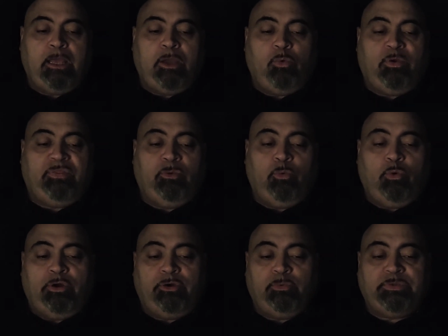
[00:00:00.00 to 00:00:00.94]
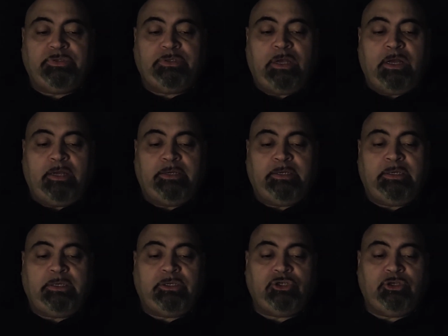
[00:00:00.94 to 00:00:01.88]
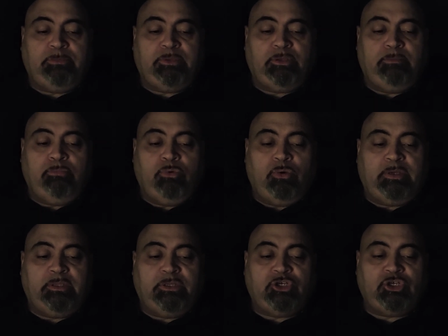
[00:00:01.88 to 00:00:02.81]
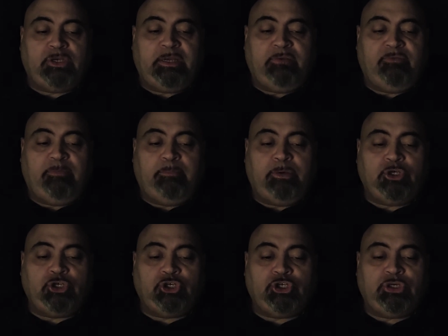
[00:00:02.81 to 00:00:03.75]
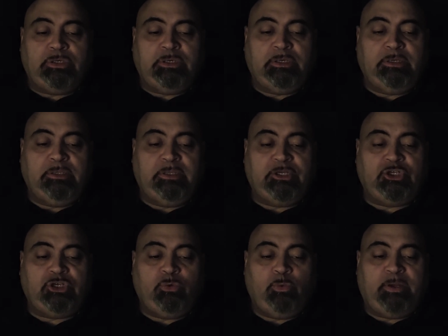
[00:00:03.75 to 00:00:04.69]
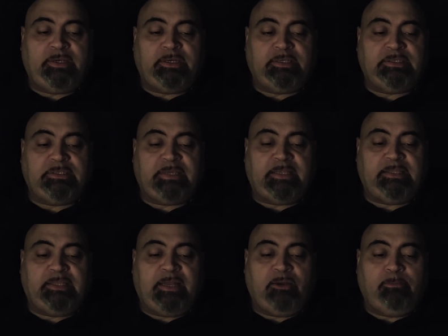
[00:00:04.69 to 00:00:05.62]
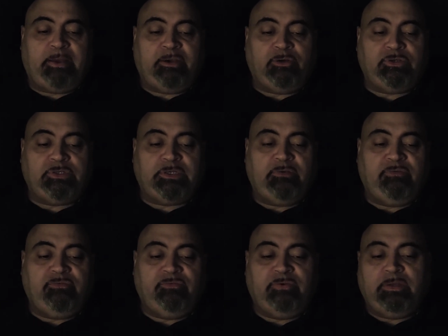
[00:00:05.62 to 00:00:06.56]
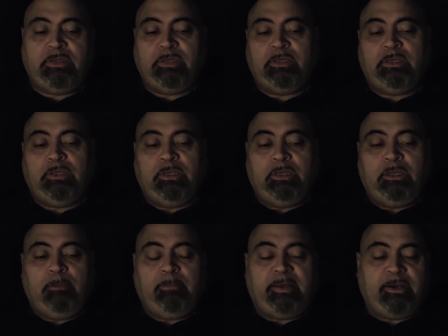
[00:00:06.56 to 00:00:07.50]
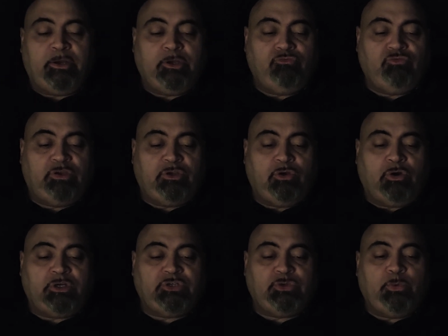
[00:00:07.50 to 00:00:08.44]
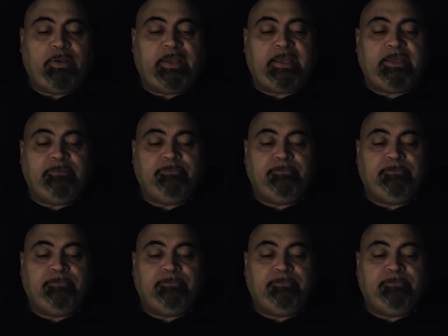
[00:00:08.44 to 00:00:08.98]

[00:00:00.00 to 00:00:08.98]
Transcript: When the water was gone, she put the boy in the shade of a bush. Then she went and sat down by herself, about 100 yards away.